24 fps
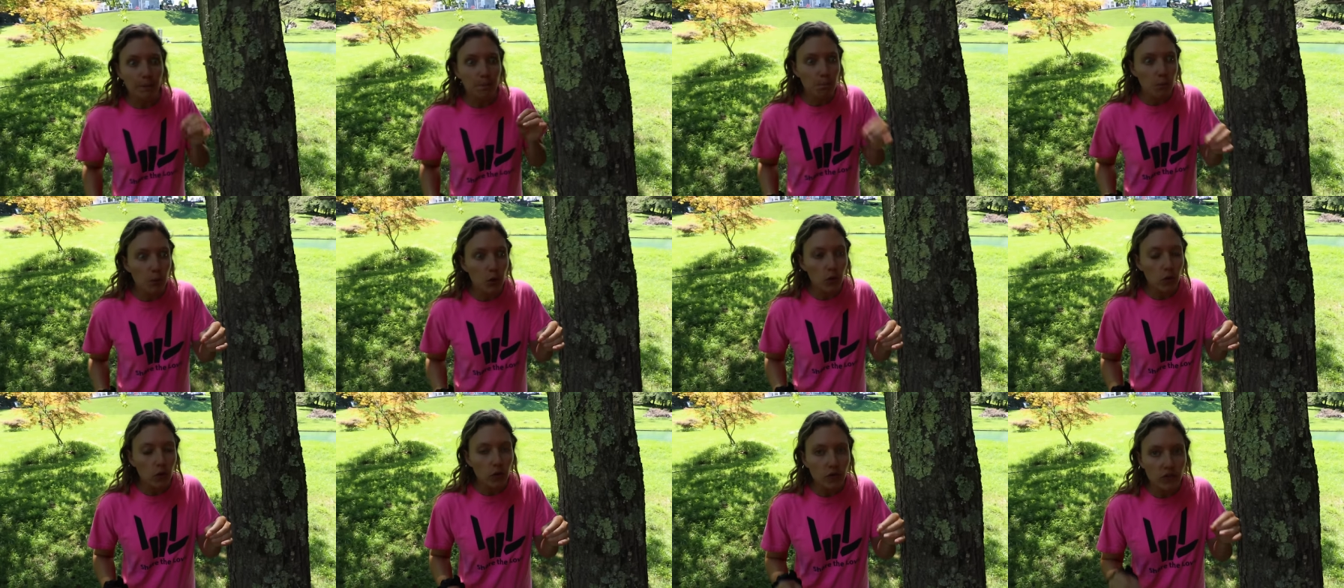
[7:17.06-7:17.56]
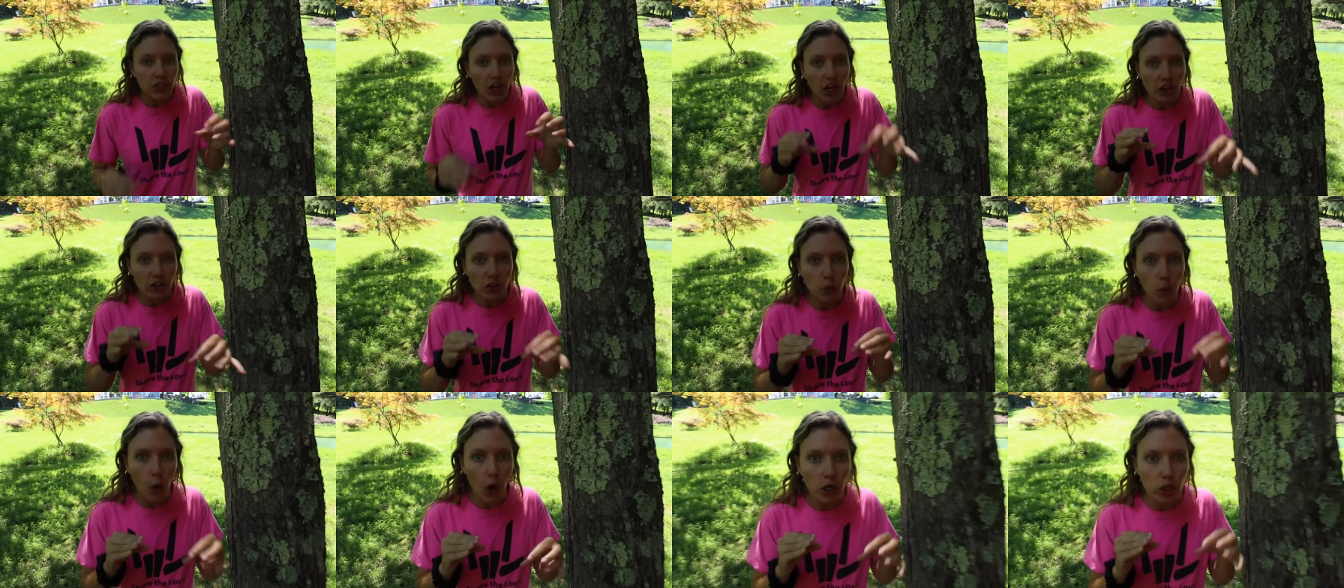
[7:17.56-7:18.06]
moves
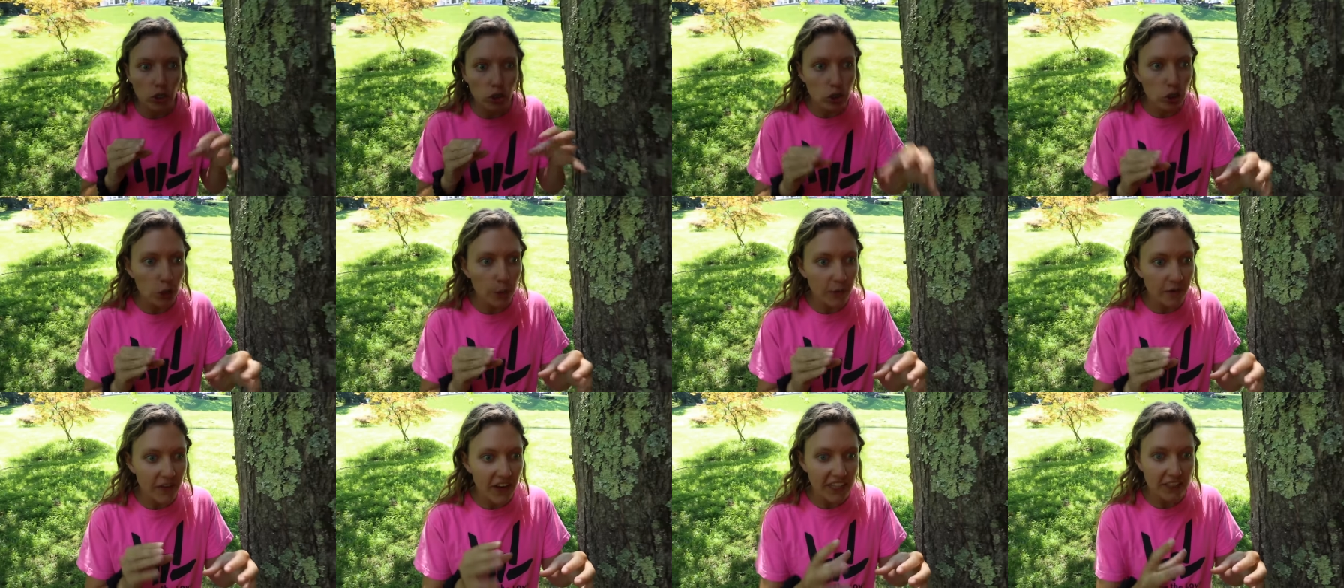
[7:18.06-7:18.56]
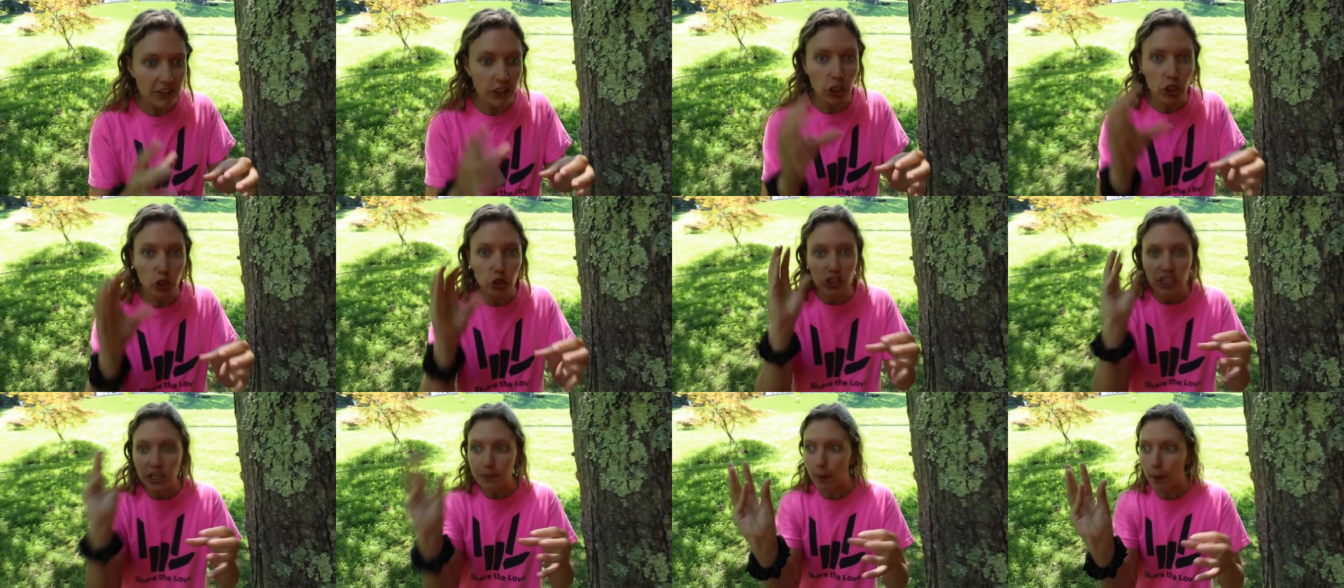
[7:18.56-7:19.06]
underwater super fast, like you
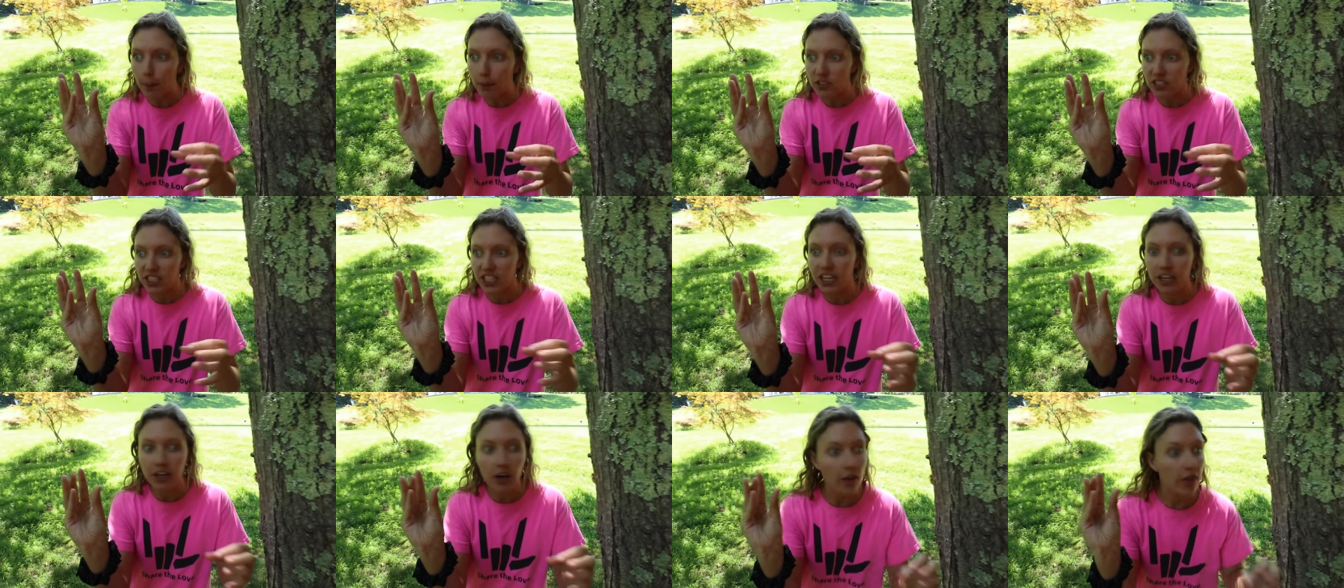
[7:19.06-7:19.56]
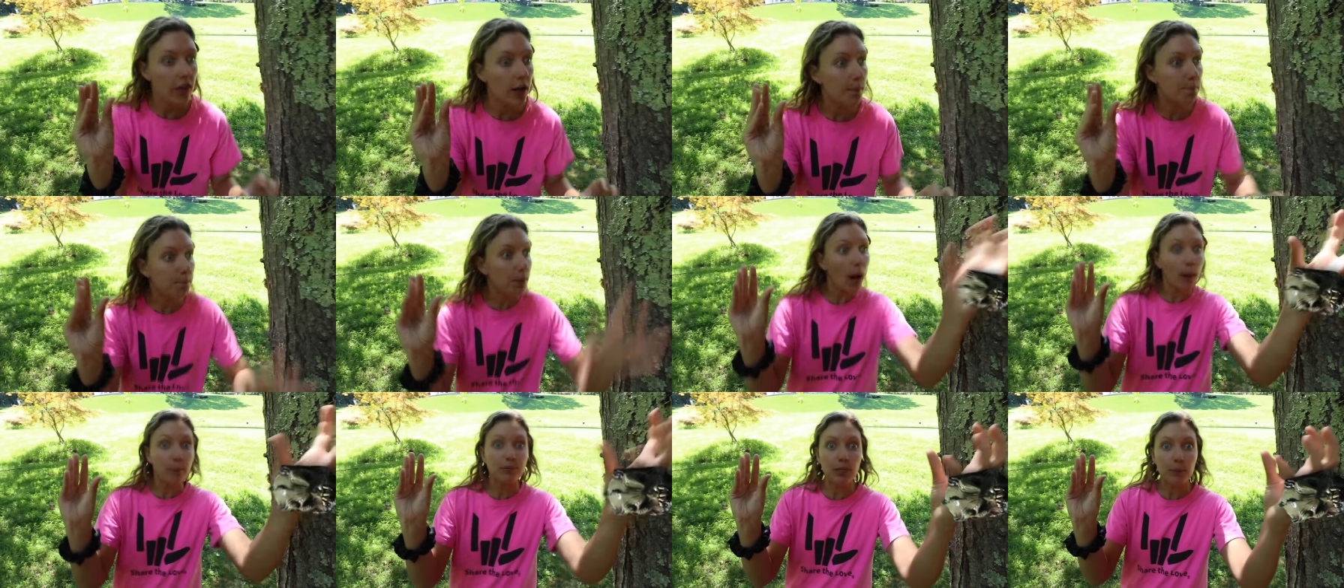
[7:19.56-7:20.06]
see bubbles here, and then it
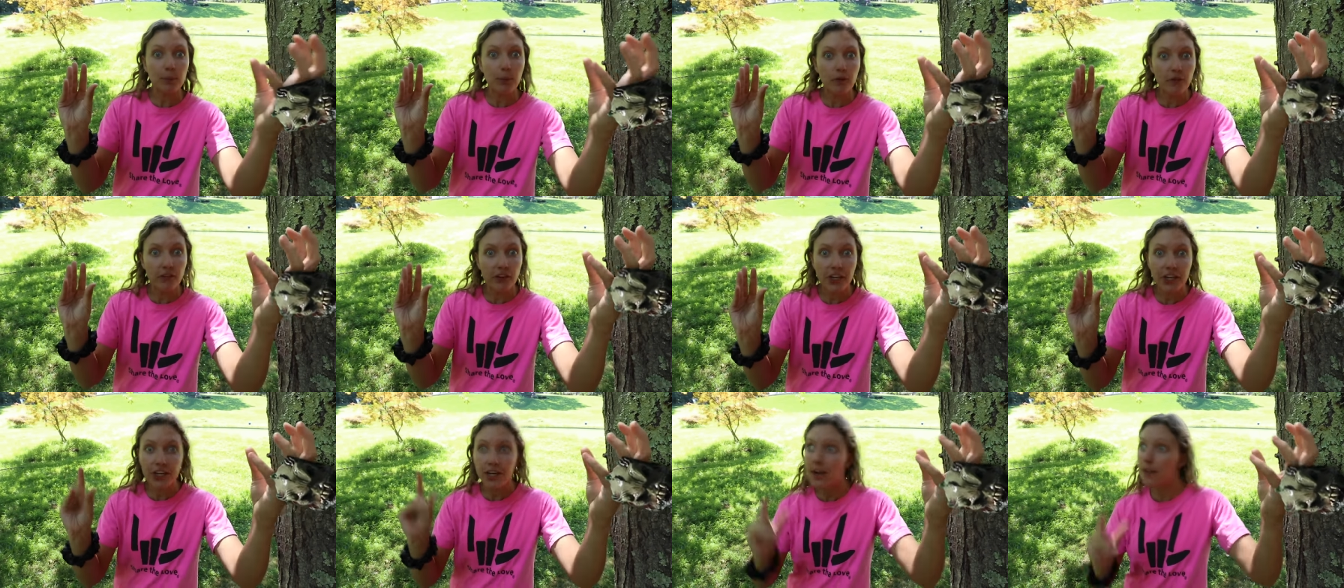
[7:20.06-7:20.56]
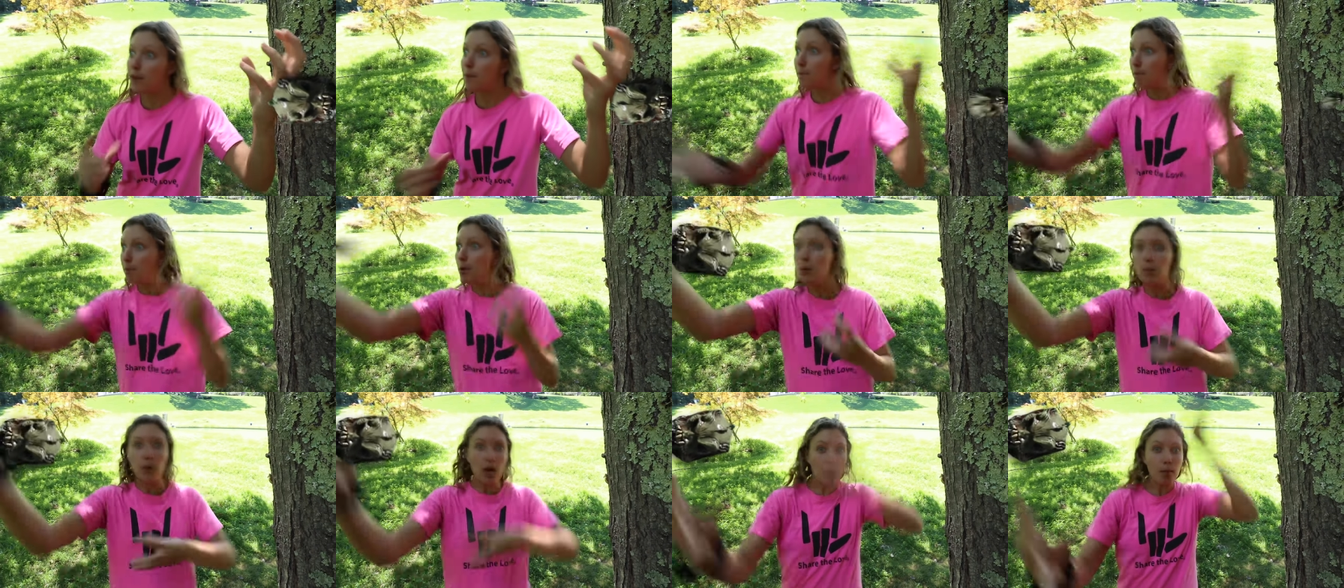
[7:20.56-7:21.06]
pops up over here, and then
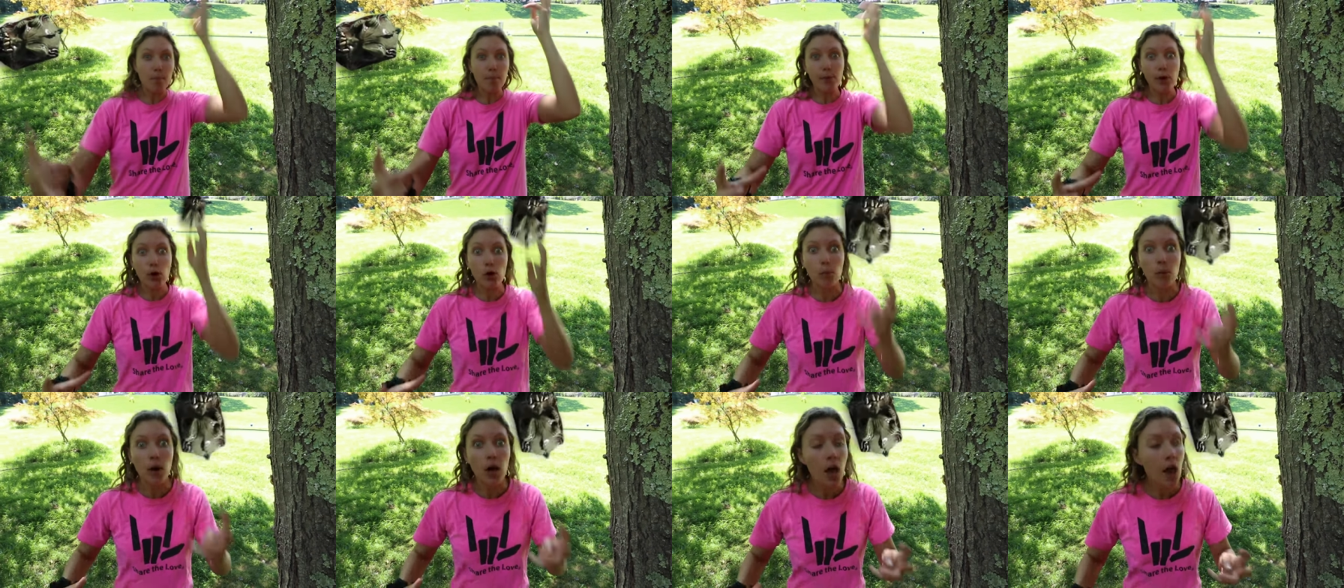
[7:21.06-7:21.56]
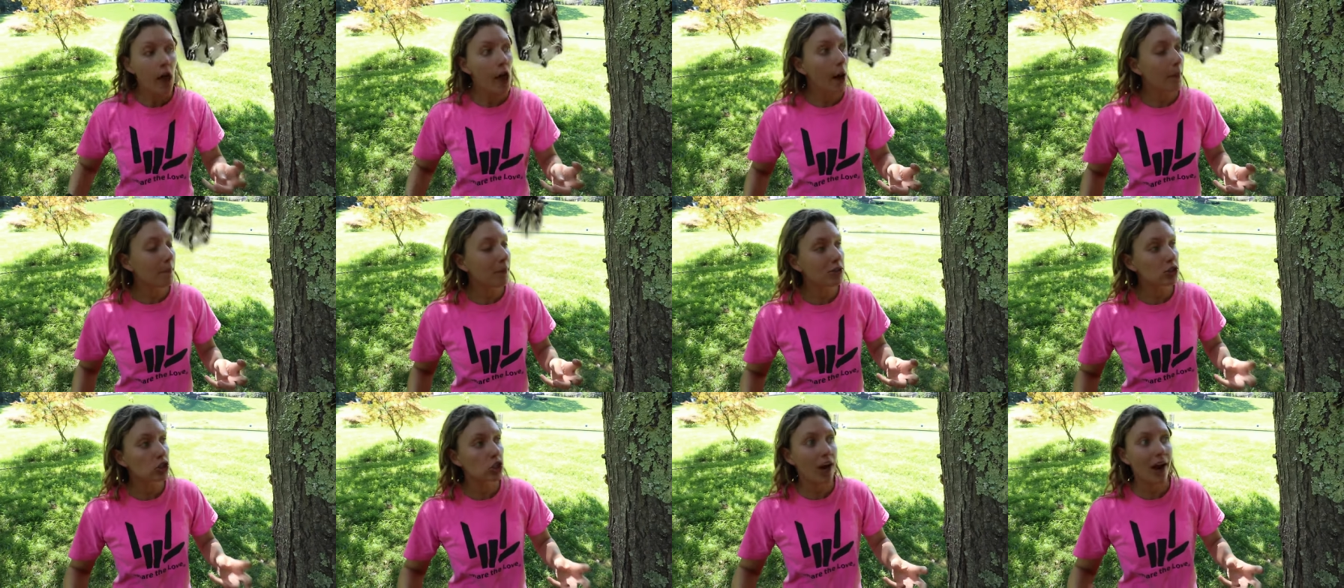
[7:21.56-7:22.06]
boom, and then boom. I'm
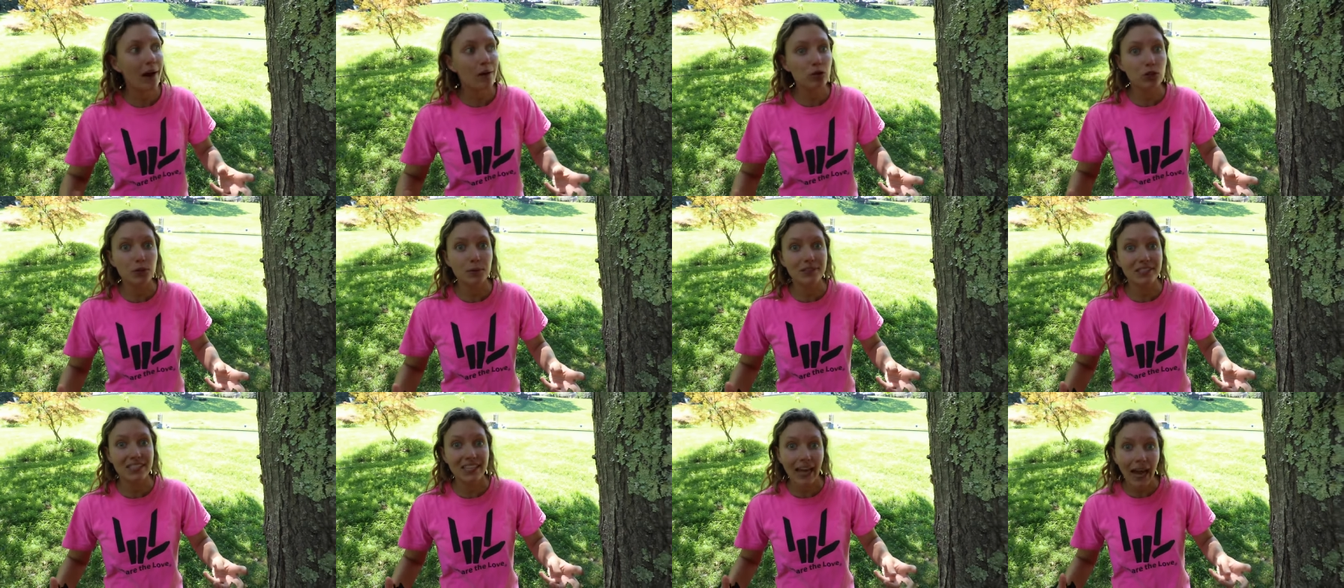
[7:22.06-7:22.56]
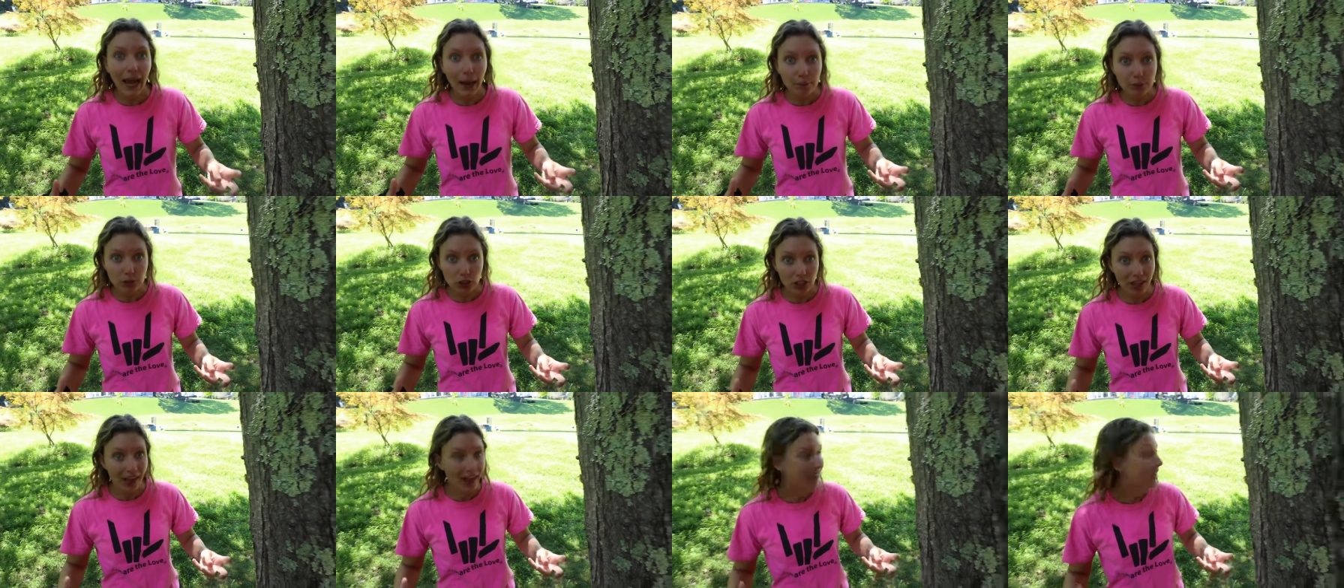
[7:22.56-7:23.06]
not sure how we're supposed to capture
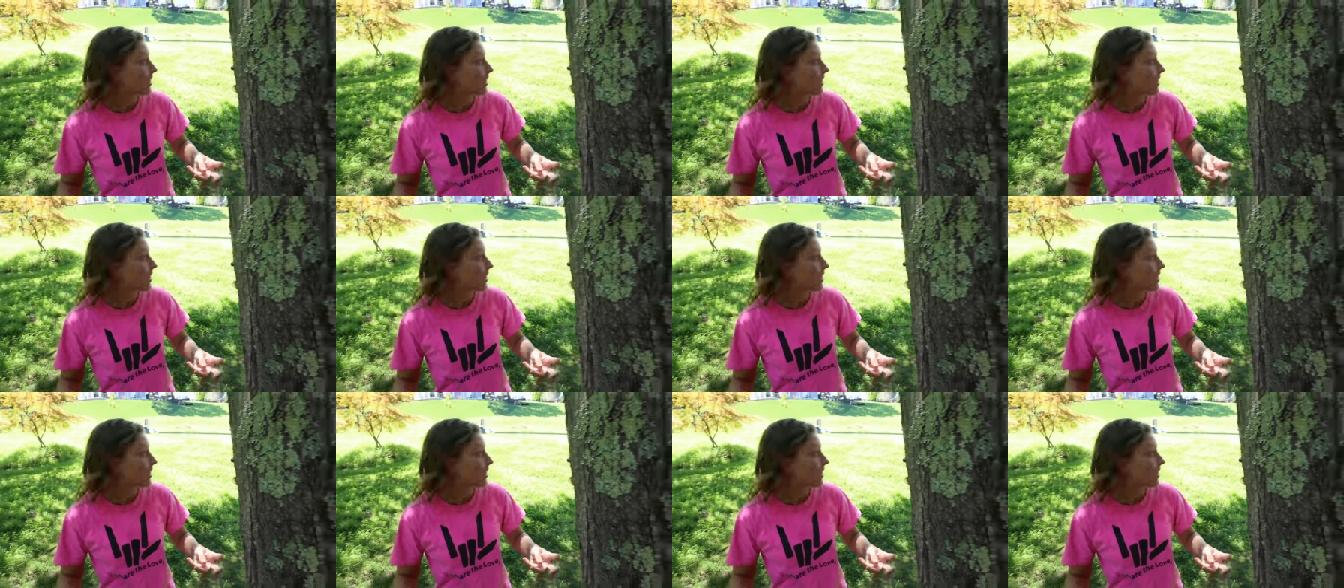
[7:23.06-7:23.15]
that.